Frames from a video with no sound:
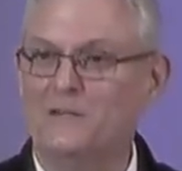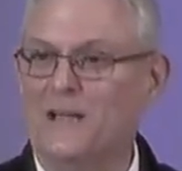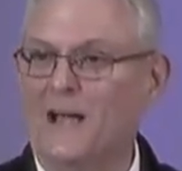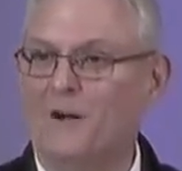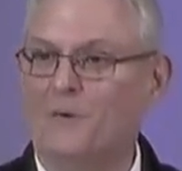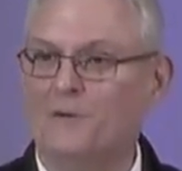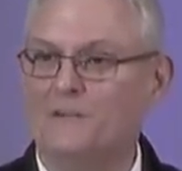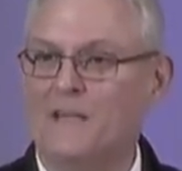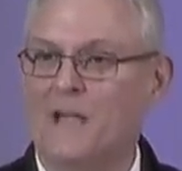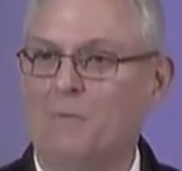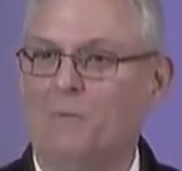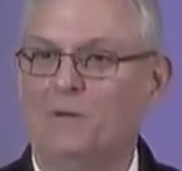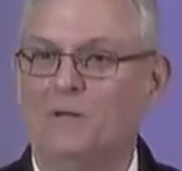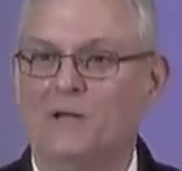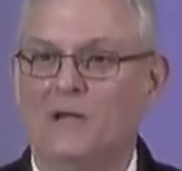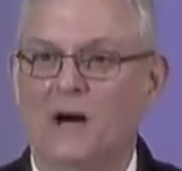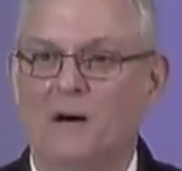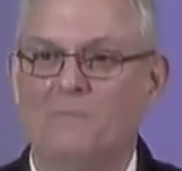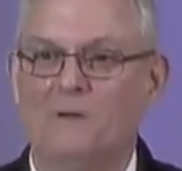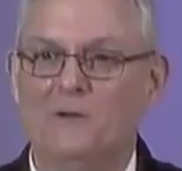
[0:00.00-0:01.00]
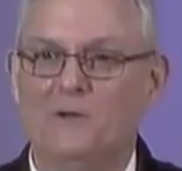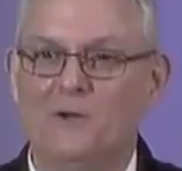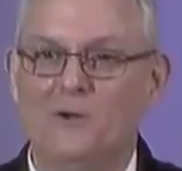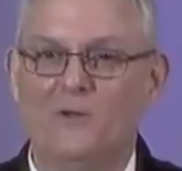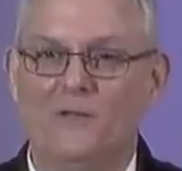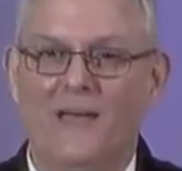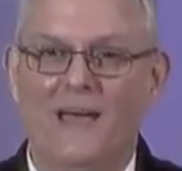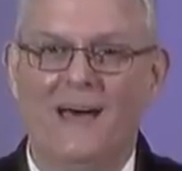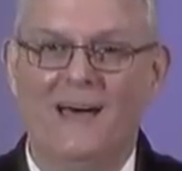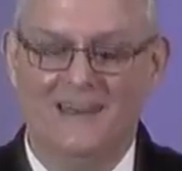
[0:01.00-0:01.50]
I was able to come and do
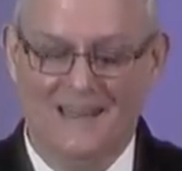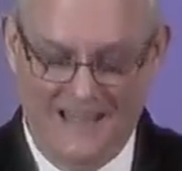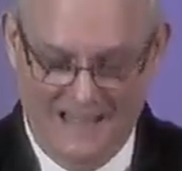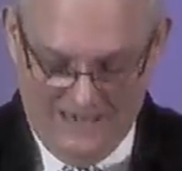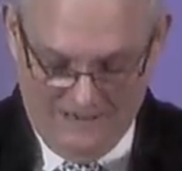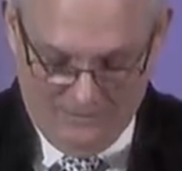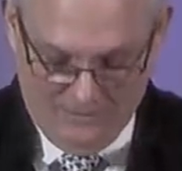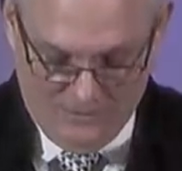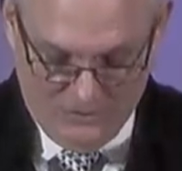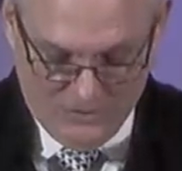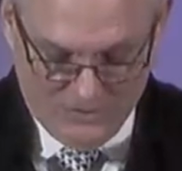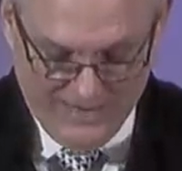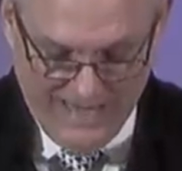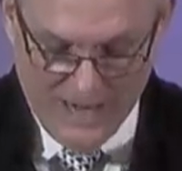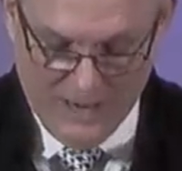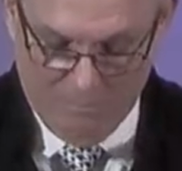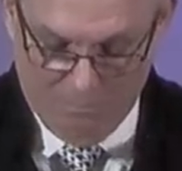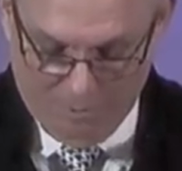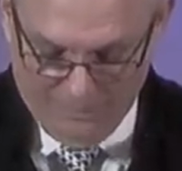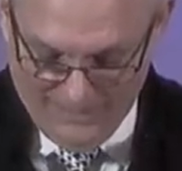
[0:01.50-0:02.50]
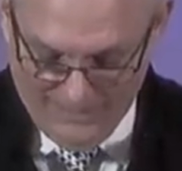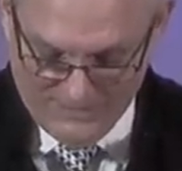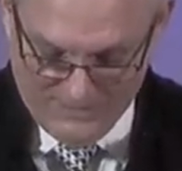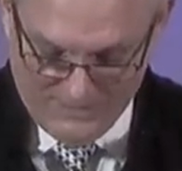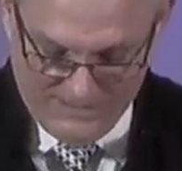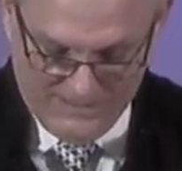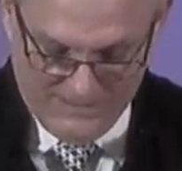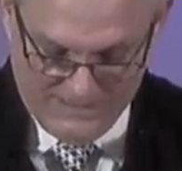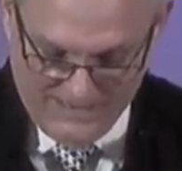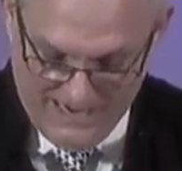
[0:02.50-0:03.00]
that and just had a blessed
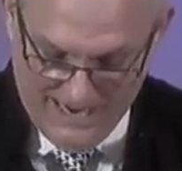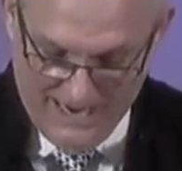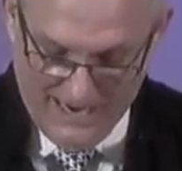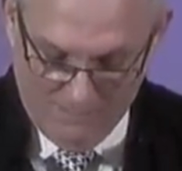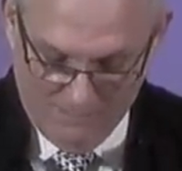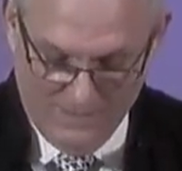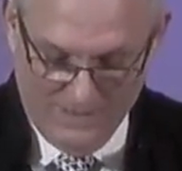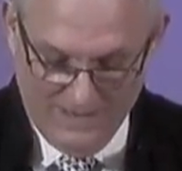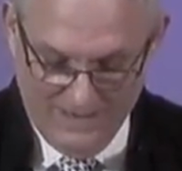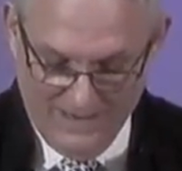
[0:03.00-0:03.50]
time